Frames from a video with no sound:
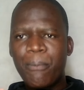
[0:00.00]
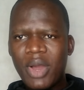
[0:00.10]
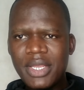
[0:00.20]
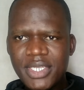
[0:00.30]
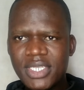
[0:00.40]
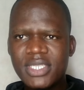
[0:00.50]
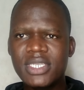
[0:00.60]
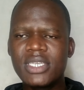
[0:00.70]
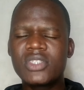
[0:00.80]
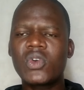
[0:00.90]

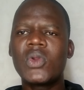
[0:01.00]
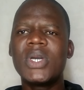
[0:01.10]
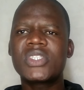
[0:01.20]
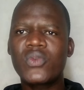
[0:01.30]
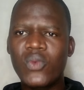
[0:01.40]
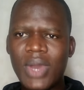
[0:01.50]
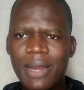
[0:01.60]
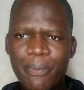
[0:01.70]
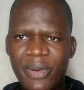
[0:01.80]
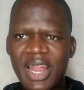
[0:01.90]
politics is always
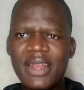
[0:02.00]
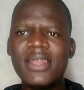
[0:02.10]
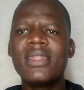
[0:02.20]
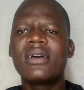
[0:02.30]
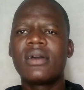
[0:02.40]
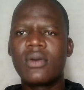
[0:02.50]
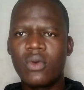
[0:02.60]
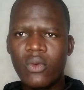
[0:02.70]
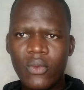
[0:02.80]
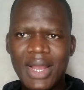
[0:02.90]
well planned,
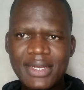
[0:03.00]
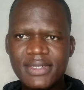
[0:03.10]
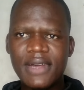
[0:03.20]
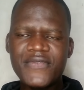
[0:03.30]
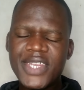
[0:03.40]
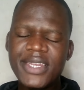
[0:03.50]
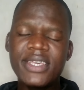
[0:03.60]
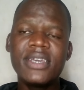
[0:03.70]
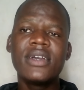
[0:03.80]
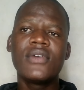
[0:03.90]
well
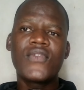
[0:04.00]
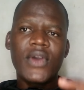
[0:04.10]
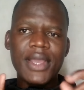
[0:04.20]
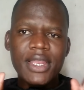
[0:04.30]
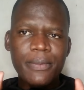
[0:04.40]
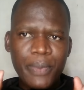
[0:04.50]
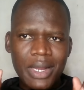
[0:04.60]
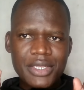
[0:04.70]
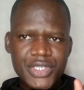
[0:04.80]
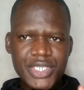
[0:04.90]
drafted for any
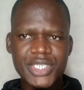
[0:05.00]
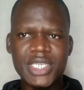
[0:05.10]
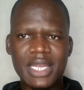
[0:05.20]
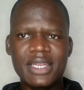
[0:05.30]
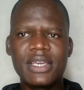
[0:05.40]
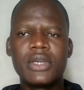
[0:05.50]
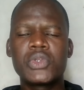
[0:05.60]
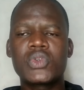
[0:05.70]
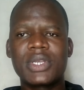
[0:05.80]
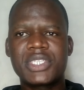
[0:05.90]
politician
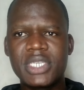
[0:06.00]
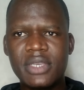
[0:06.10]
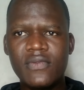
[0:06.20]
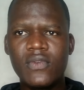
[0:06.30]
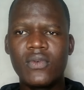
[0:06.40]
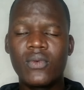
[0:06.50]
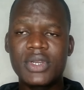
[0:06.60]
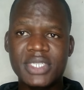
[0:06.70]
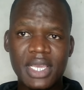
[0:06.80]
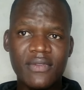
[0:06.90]
to achieve
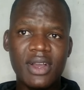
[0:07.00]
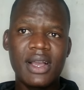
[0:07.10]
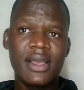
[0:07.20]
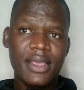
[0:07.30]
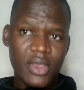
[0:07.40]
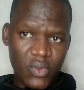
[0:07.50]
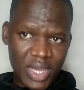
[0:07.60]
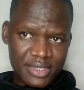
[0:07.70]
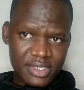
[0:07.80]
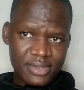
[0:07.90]
whatever he
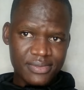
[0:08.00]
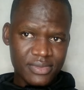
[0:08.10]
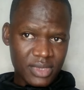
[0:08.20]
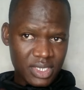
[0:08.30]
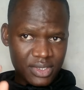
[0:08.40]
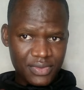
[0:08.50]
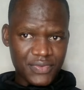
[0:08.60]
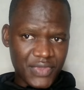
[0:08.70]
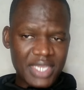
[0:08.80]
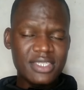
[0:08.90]
wants.
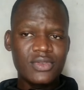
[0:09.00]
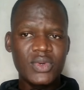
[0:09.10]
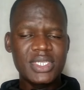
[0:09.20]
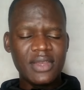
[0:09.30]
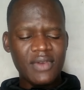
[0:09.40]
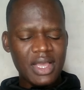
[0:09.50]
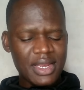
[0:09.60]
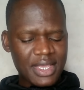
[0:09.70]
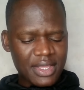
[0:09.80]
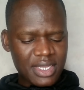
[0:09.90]
That is
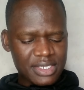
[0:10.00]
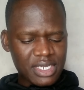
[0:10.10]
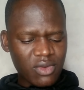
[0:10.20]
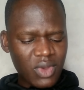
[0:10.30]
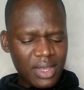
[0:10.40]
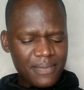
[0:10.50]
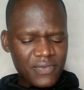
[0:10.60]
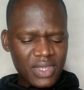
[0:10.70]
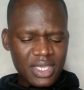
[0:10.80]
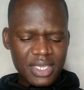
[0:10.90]
whatever Rigathi Gachagua
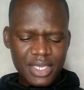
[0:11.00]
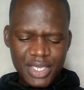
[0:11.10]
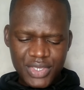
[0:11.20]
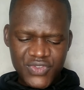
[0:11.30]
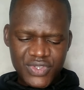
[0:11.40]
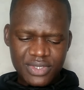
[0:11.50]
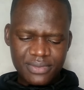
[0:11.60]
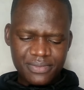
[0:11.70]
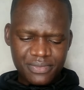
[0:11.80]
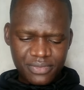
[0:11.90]
is